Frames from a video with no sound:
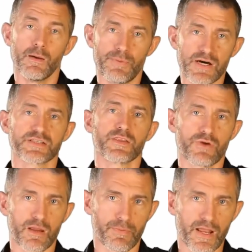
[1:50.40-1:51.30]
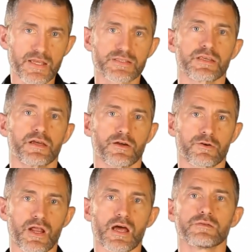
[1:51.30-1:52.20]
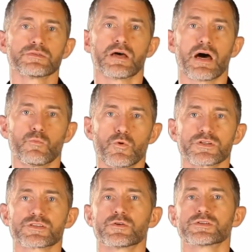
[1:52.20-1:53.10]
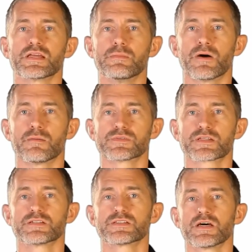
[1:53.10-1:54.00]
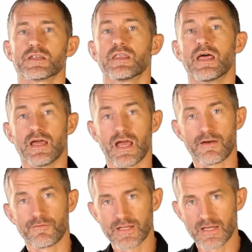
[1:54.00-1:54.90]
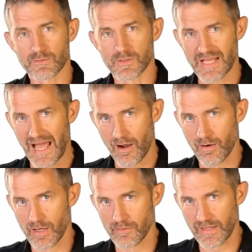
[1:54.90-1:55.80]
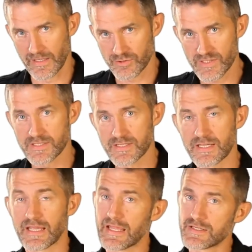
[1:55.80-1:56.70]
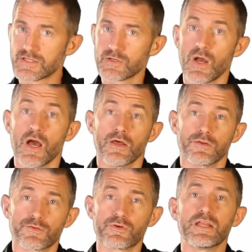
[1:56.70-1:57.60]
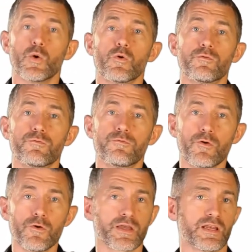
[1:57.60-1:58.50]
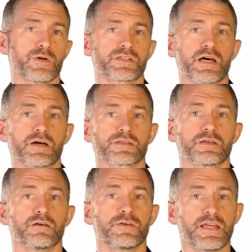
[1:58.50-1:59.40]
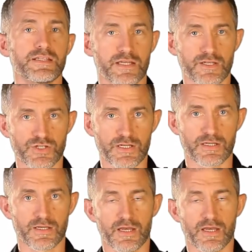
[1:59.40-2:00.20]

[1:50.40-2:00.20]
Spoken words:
But in the right place, ground and water source heat pumps can turn every kilowatt hour of electricity into 3 or 4 kilowatt hours of heat energy.